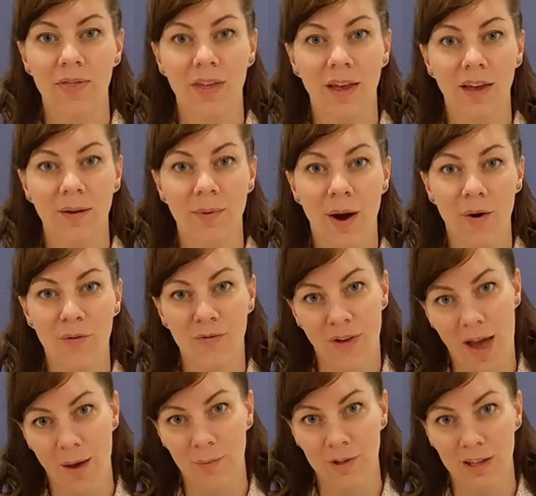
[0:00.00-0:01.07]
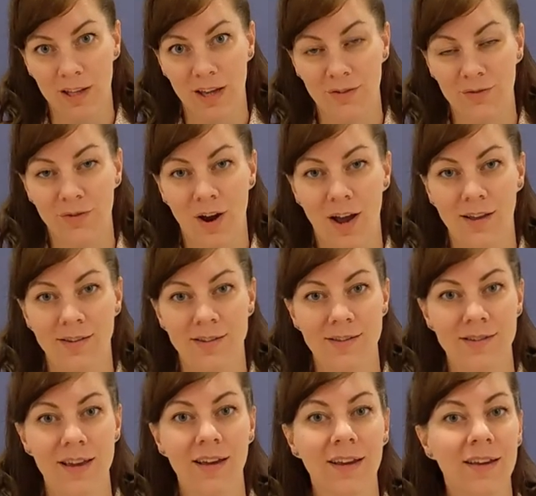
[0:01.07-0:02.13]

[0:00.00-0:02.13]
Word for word: think about family and friends.